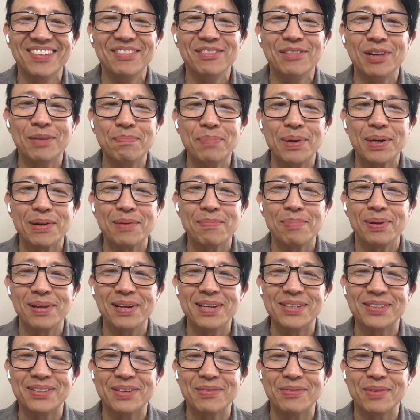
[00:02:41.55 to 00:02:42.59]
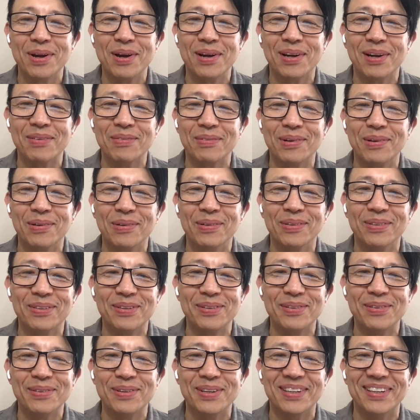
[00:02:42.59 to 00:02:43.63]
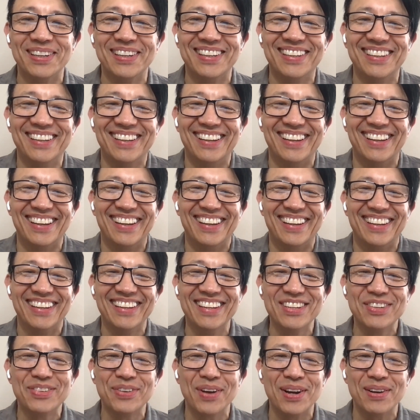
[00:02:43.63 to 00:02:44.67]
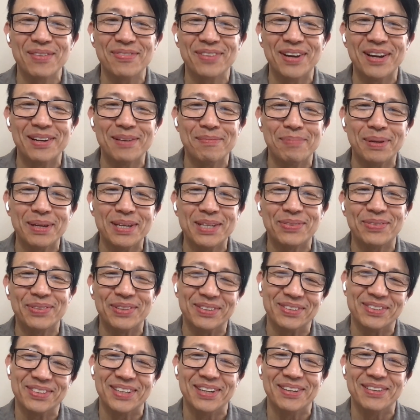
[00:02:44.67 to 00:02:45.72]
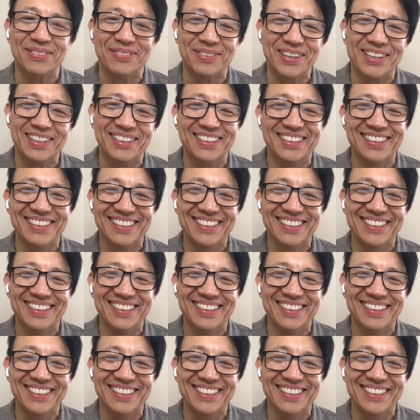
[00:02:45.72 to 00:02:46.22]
what better place than rock and roll to try to find a place for yourself, right?